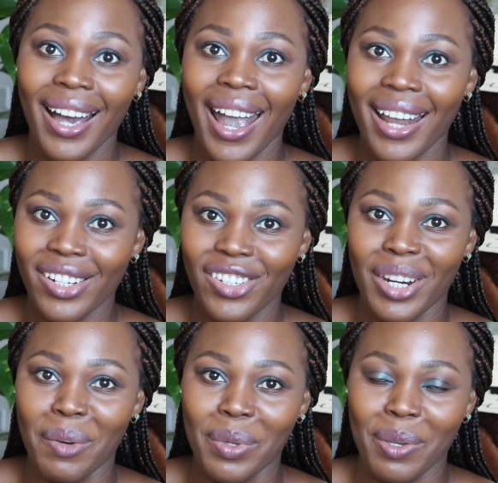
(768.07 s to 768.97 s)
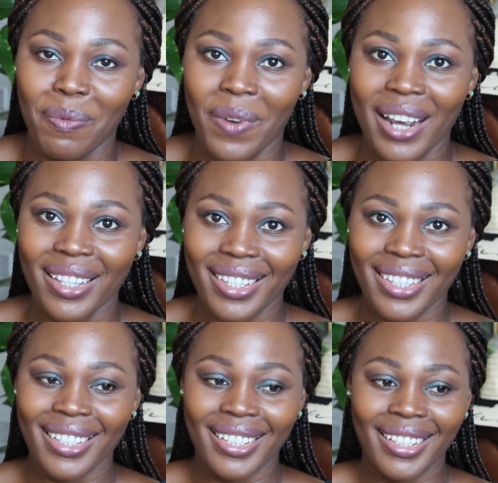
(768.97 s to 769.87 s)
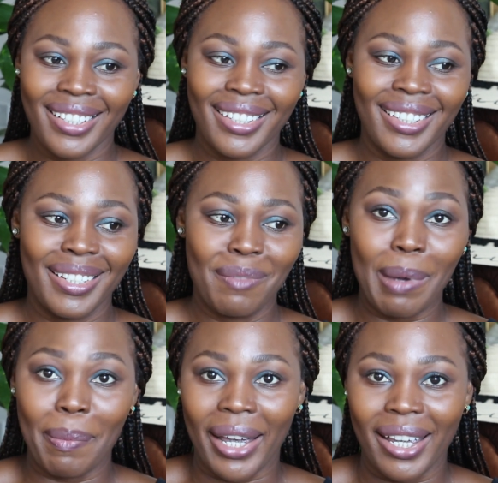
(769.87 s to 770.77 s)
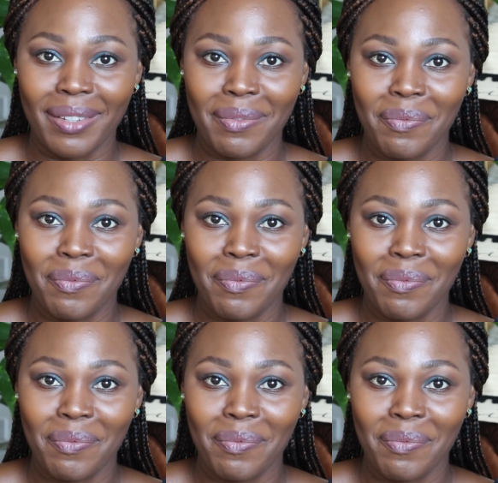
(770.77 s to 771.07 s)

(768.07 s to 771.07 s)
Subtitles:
and share with your friends. Bye-bye.